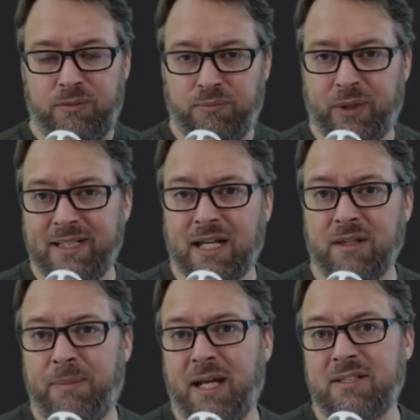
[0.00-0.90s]
printing down the
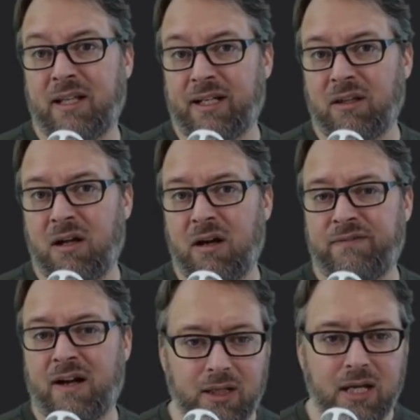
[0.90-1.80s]
page like a log
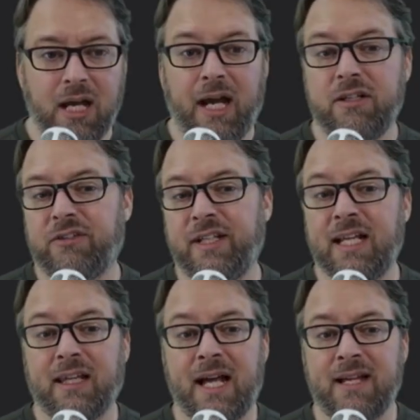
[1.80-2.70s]
file. And you'll see in that
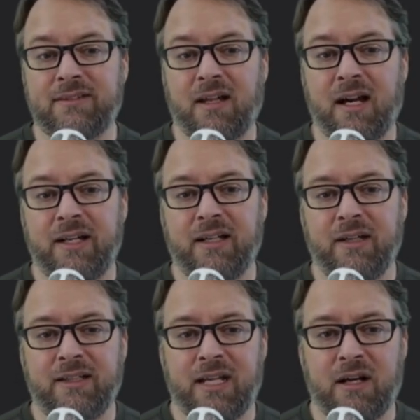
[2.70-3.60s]
last line,
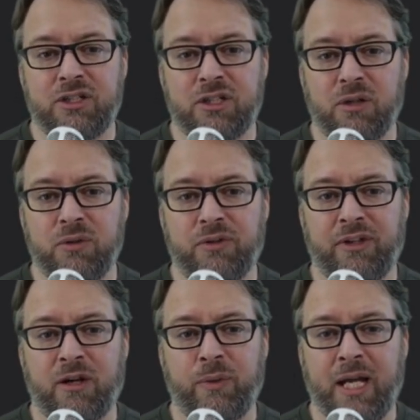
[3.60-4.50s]
it now shows
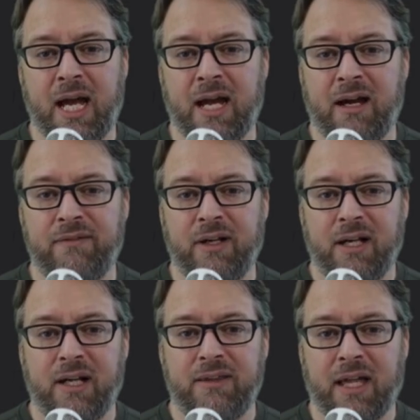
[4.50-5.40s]
that we have
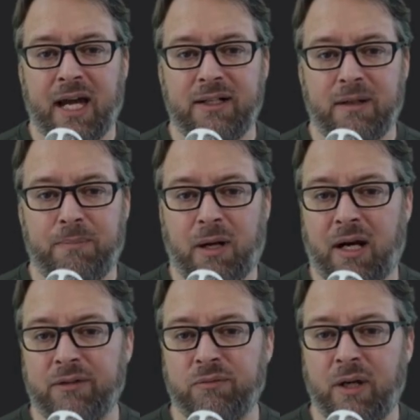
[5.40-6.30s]
that
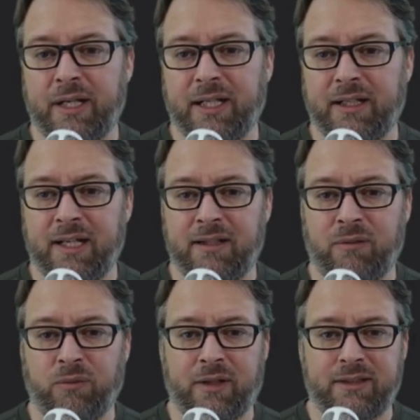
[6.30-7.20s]
pod running in the
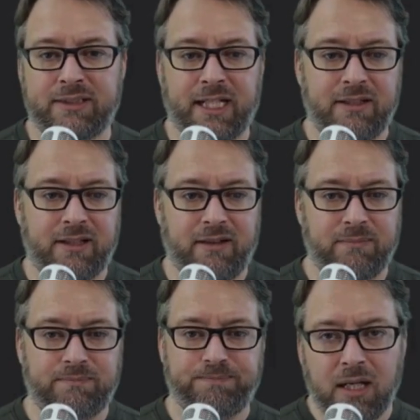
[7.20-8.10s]
running state there.
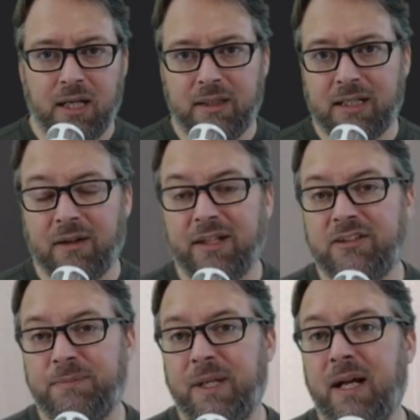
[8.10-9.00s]
Now let's
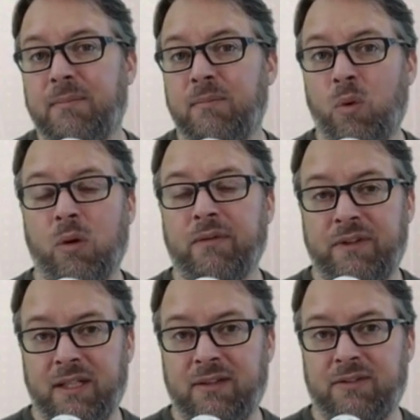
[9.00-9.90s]
spin up more of
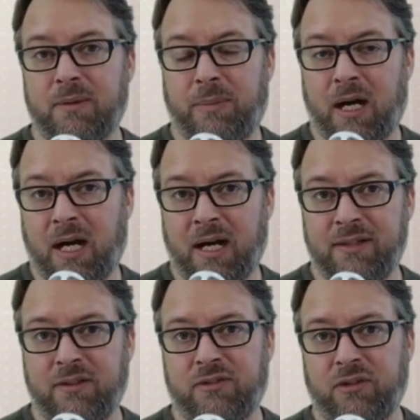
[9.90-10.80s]
these pods
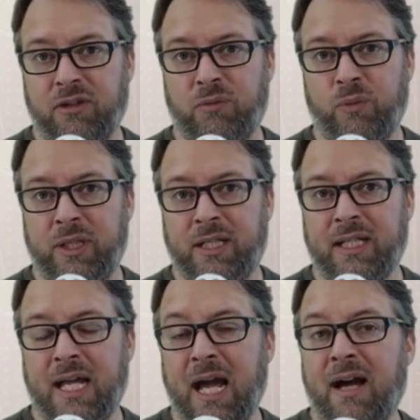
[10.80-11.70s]
so that we can
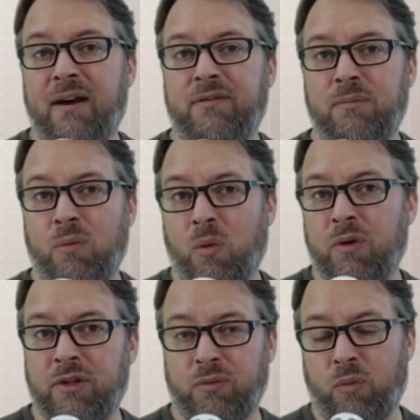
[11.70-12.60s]
have more
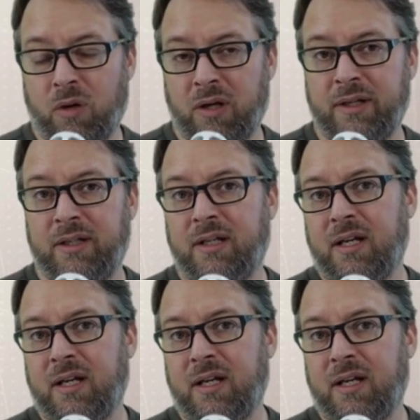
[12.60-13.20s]
than one